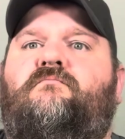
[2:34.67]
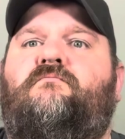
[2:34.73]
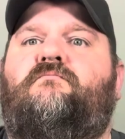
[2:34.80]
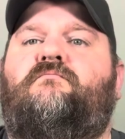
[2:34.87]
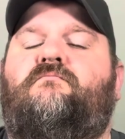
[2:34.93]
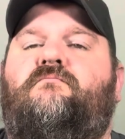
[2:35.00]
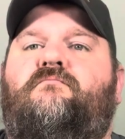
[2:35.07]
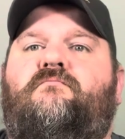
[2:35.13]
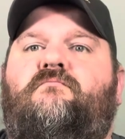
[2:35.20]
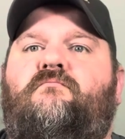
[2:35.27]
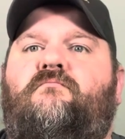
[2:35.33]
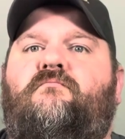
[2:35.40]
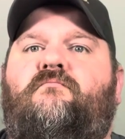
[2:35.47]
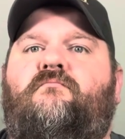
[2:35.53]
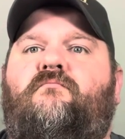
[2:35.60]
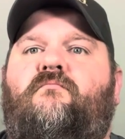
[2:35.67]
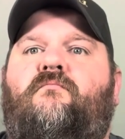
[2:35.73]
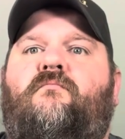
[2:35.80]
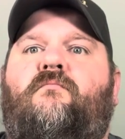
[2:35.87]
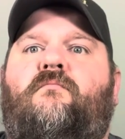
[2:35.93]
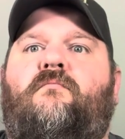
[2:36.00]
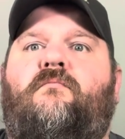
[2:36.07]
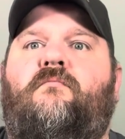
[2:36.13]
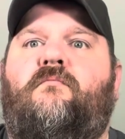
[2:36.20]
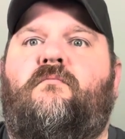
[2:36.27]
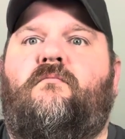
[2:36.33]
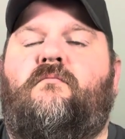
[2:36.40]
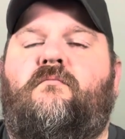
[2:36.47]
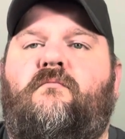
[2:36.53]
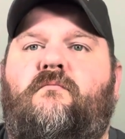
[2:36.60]

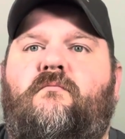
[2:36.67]
(no one is talking)